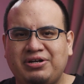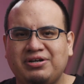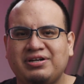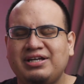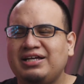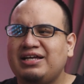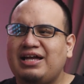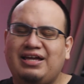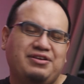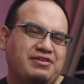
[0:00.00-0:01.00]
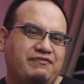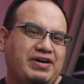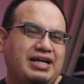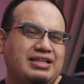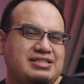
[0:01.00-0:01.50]
better, and you can
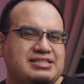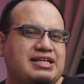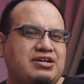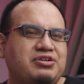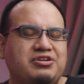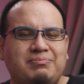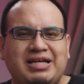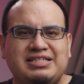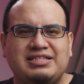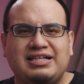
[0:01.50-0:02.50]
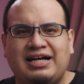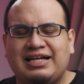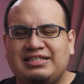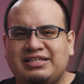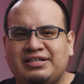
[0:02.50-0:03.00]
finally sell your amazing
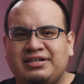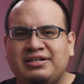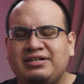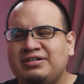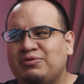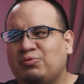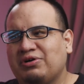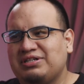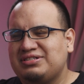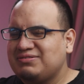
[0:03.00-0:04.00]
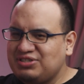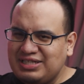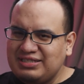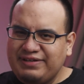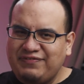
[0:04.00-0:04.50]
idea where it's
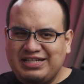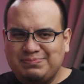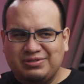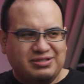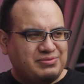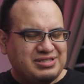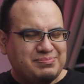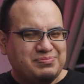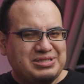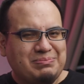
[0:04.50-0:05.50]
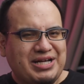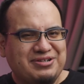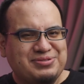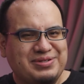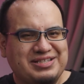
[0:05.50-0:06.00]
just like Facebook with some
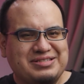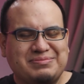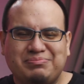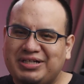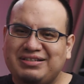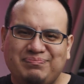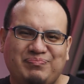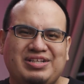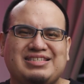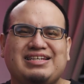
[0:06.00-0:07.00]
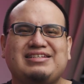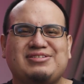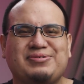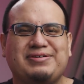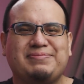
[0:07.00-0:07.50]
minor tweaks, but let's get into